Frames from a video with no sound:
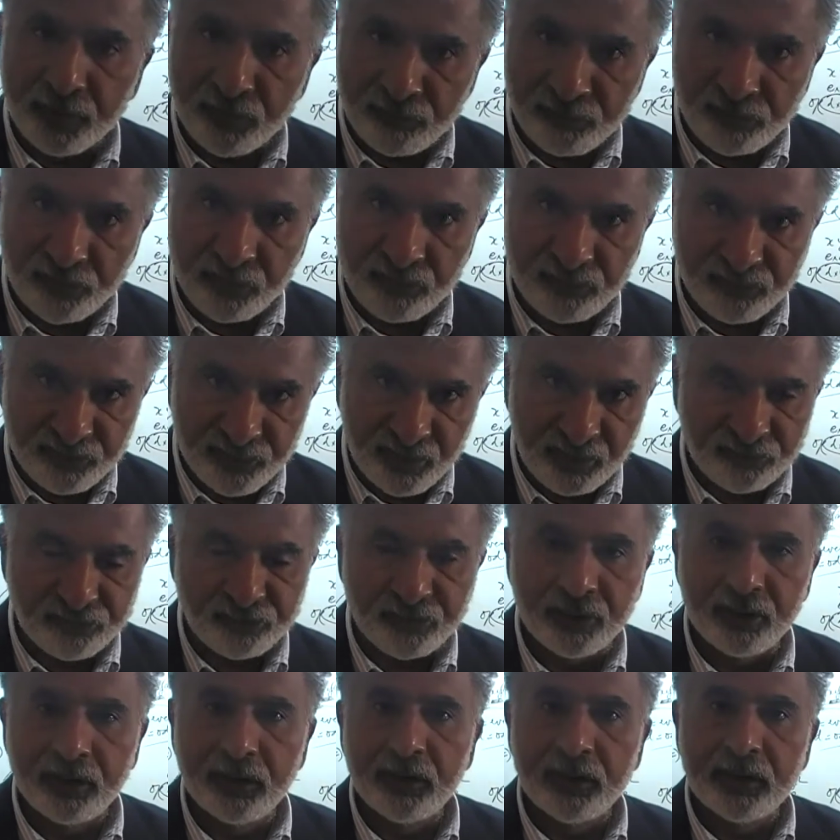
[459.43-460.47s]
this case yes,
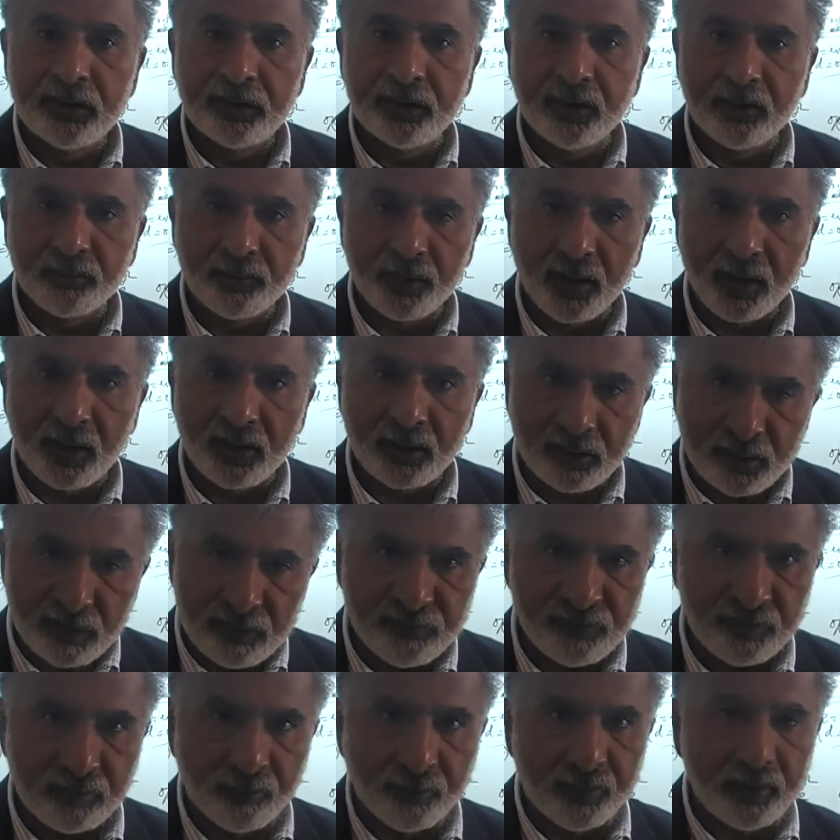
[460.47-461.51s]
their product
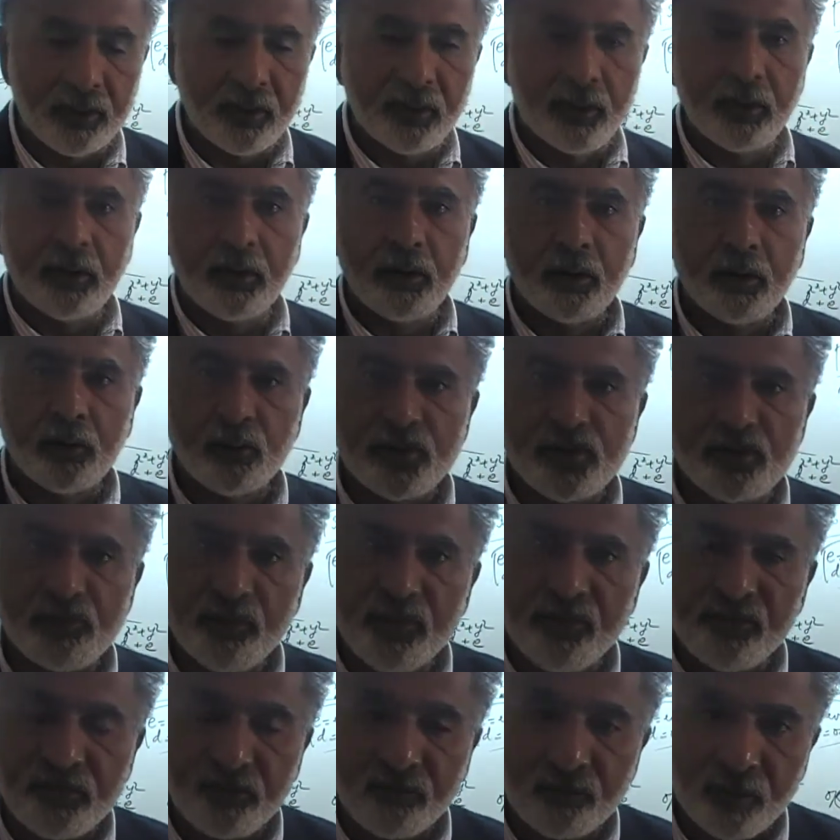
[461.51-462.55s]
is even, which
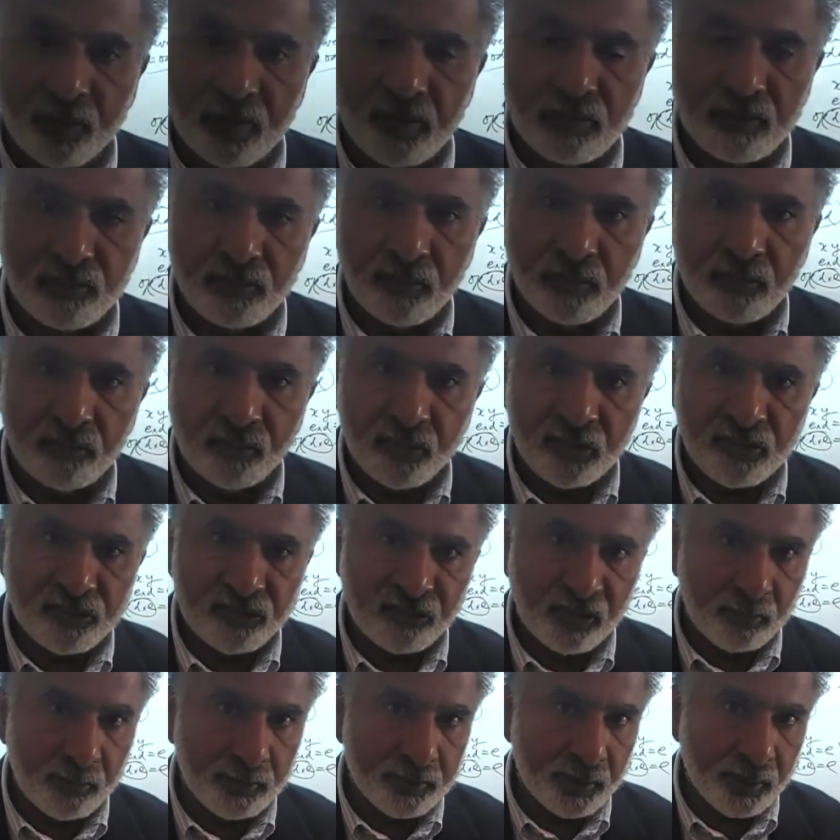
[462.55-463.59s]
means the first
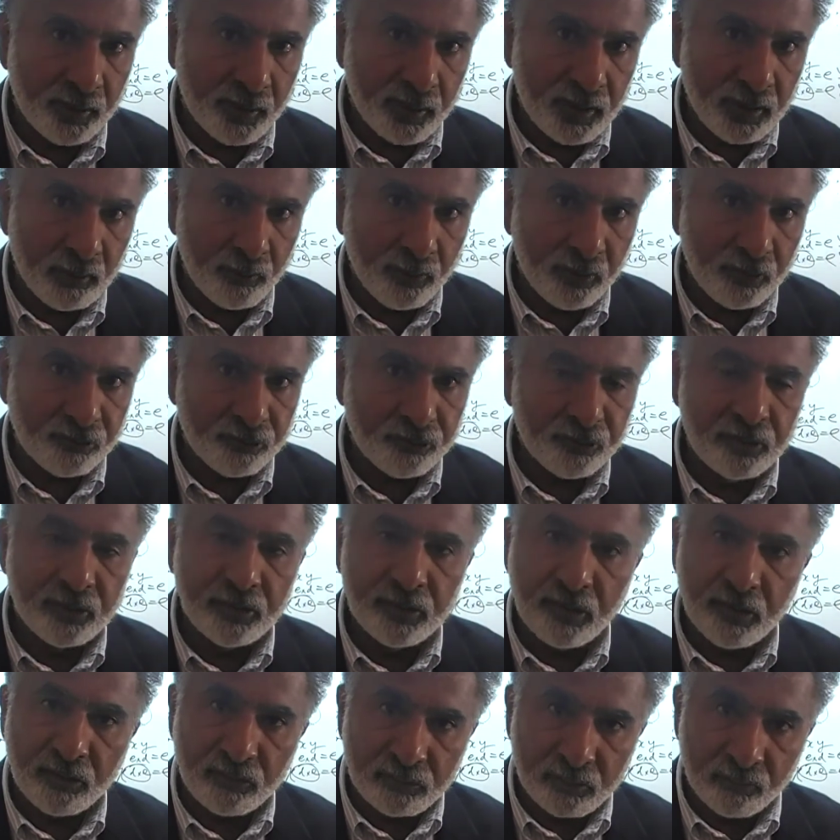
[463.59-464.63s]
statement that they give us
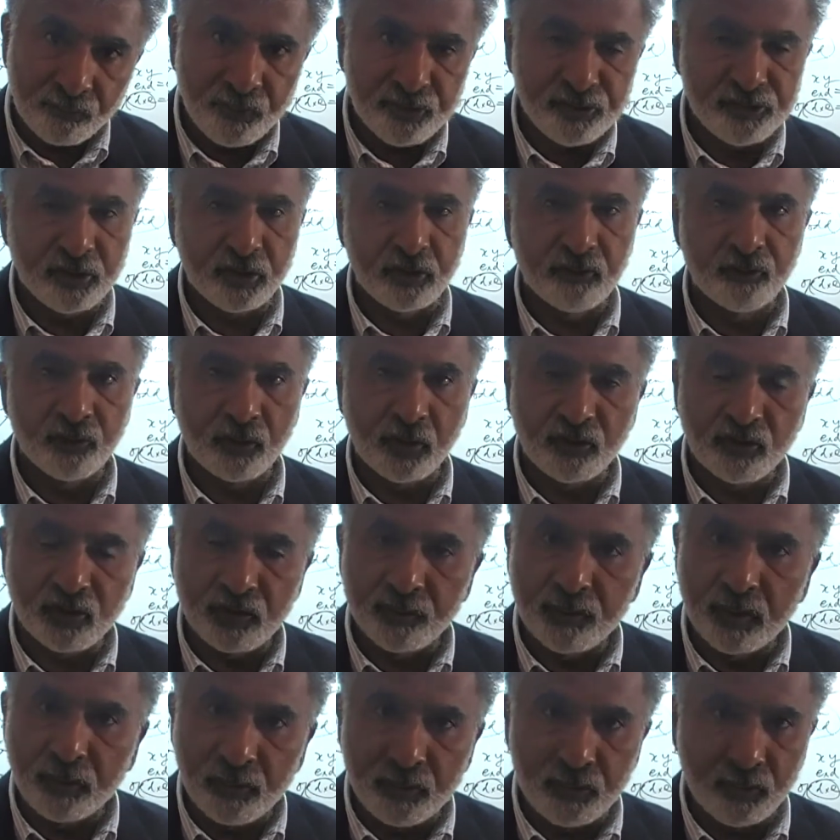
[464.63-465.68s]
is sufficient for us to
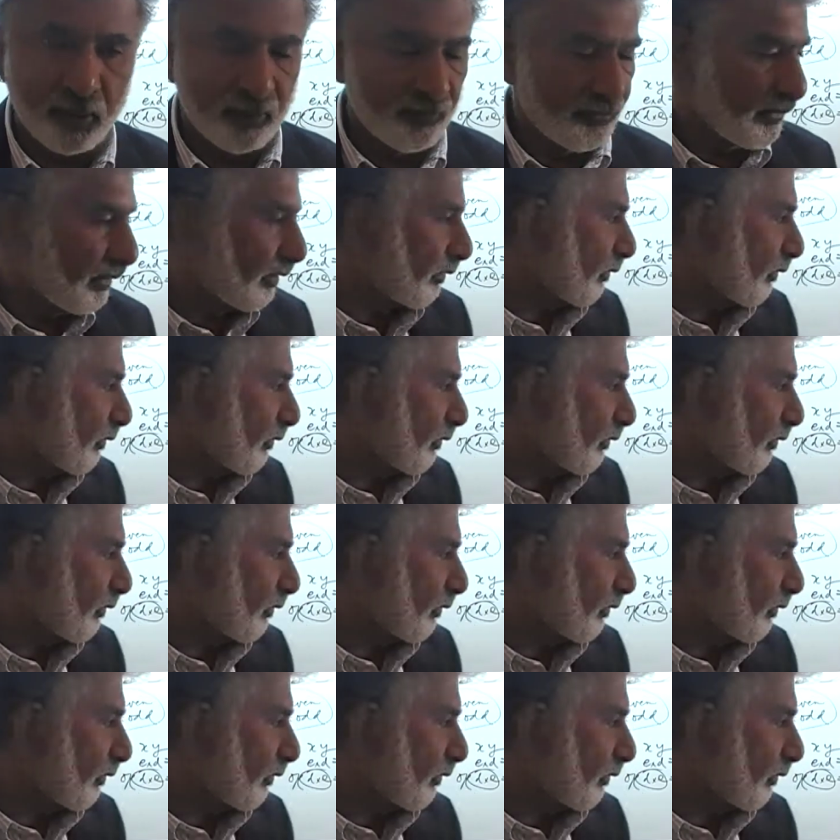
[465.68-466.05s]
be able to answer the